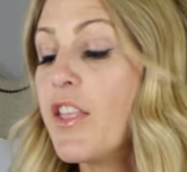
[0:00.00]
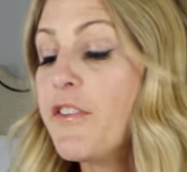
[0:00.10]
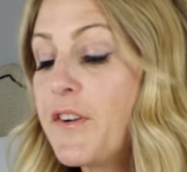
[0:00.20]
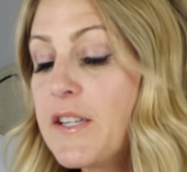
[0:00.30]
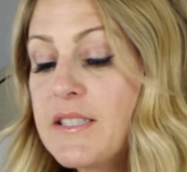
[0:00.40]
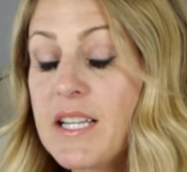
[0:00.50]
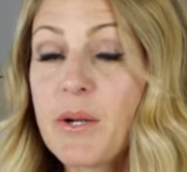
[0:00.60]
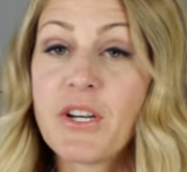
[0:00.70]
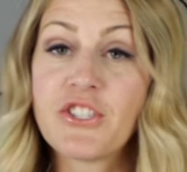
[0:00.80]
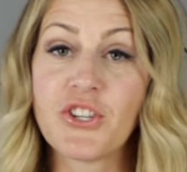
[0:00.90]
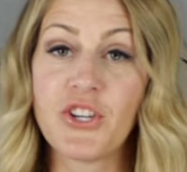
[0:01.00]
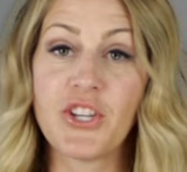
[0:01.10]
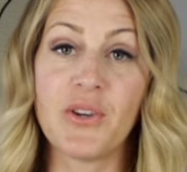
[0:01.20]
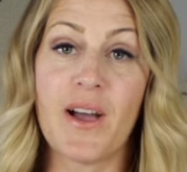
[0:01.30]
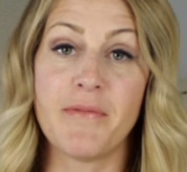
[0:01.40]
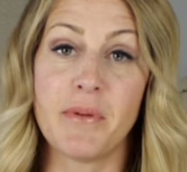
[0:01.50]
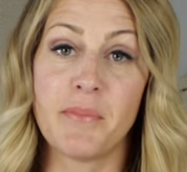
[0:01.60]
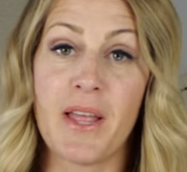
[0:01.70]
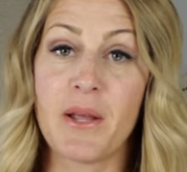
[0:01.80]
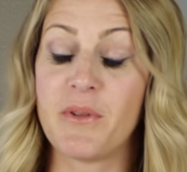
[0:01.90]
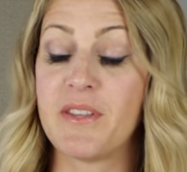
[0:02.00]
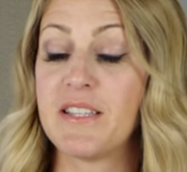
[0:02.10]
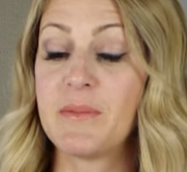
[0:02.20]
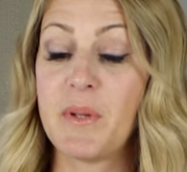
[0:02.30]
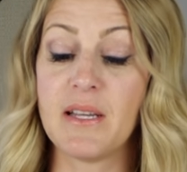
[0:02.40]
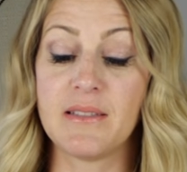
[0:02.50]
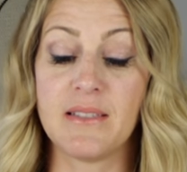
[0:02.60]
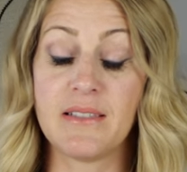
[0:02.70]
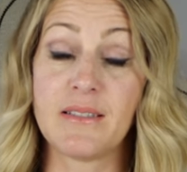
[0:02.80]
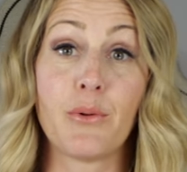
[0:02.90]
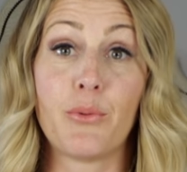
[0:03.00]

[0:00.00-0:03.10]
The first thing I wanna show you, I've been playing with this because it's